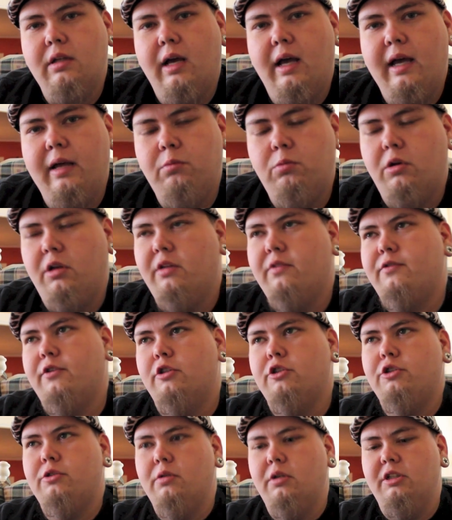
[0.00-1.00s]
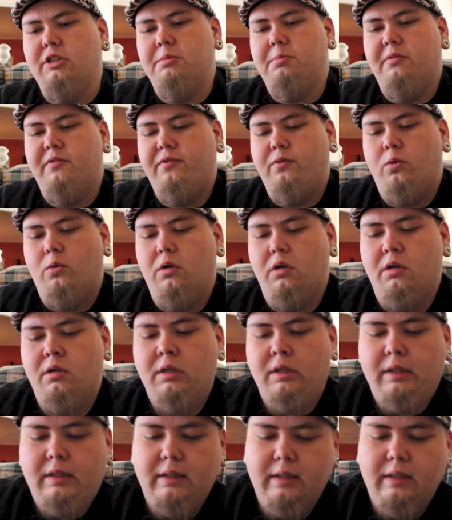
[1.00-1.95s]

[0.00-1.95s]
I had one of the first runs before